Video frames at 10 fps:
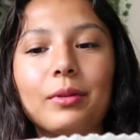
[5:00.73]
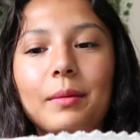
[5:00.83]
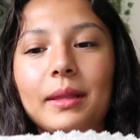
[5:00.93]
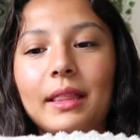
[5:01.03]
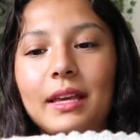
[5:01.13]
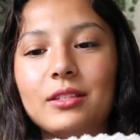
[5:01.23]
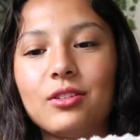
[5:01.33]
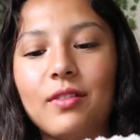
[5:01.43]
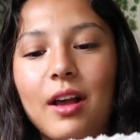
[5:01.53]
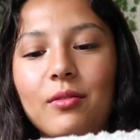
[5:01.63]
ribbon laced
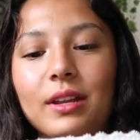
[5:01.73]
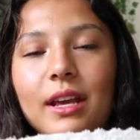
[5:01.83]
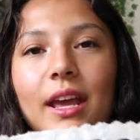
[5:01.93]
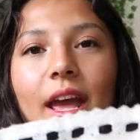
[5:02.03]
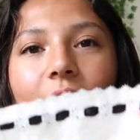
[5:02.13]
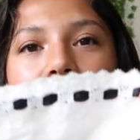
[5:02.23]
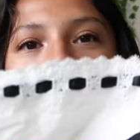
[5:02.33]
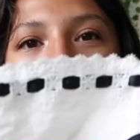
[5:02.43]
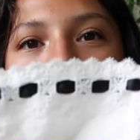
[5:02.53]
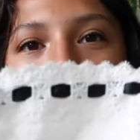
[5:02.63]
around it,
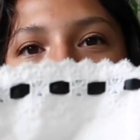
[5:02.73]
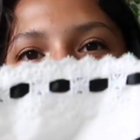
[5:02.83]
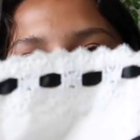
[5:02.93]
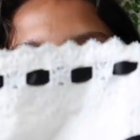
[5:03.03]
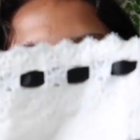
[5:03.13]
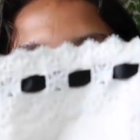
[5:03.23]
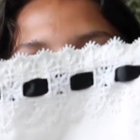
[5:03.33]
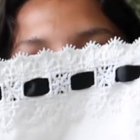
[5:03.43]
and there's a little